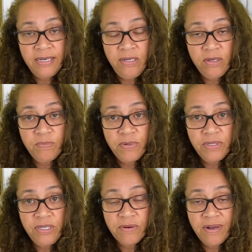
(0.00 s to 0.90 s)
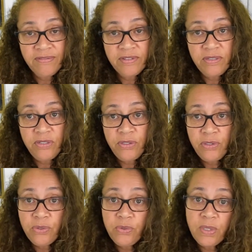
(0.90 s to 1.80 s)
and you can put your oven
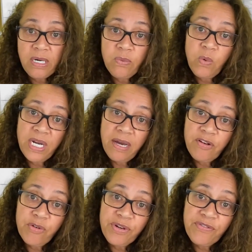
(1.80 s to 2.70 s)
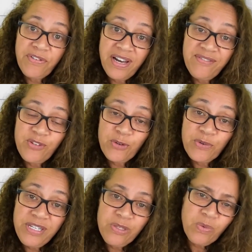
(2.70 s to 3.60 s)
to 105 degrees,